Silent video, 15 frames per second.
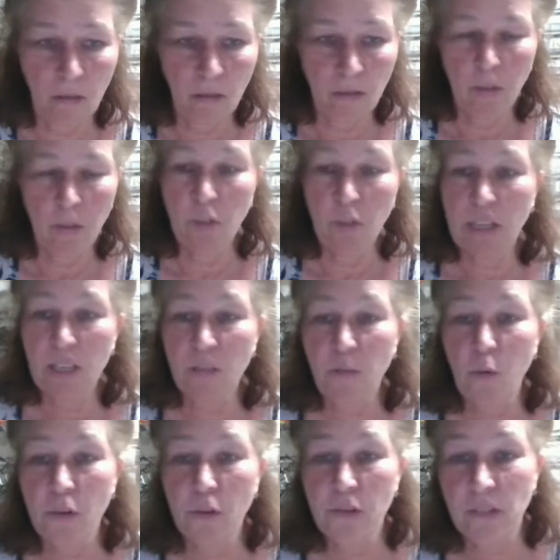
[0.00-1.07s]
Did you guys
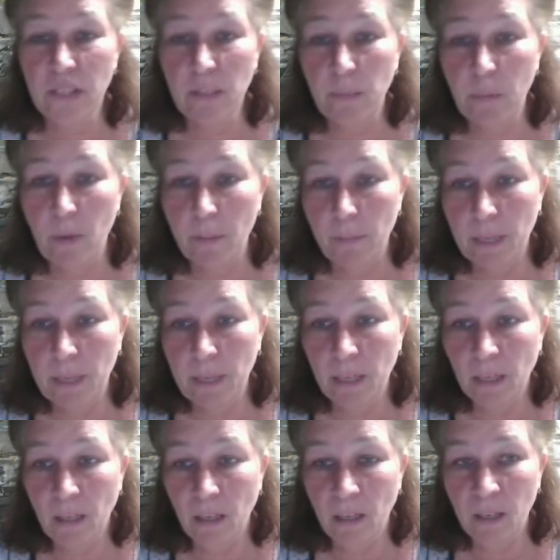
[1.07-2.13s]
fall asleep on me?
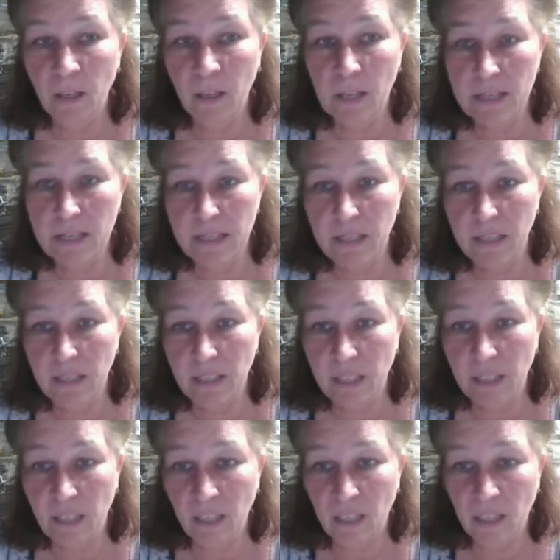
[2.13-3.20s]
Are you guys still
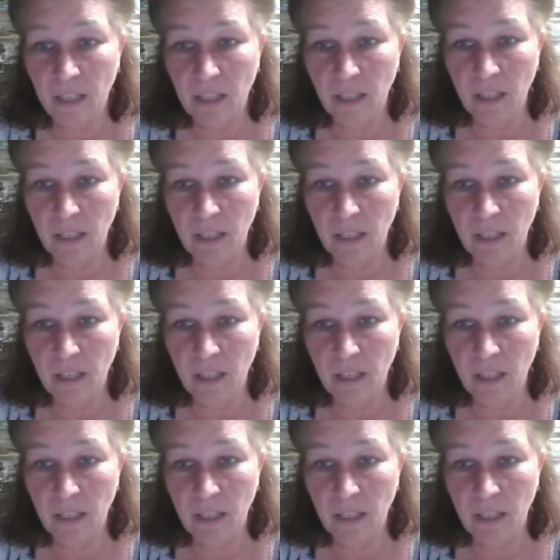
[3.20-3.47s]
here?